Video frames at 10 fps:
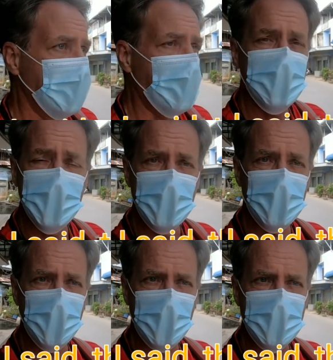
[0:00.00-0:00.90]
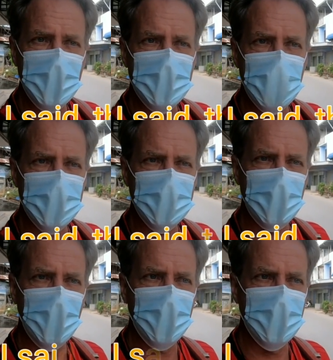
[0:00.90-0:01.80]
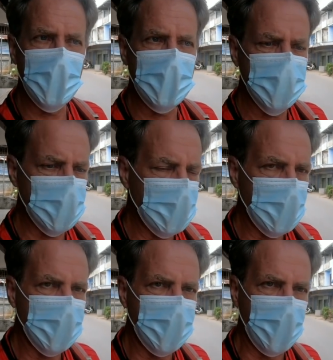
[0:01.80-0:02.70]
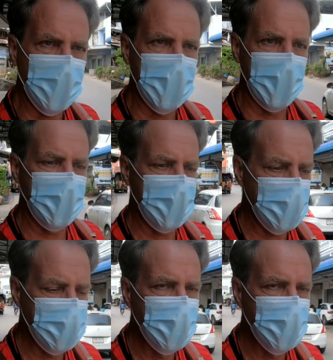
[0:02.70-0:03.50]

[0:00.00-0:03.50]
Oddly enough, though, I did a test the other day shooting in 4K,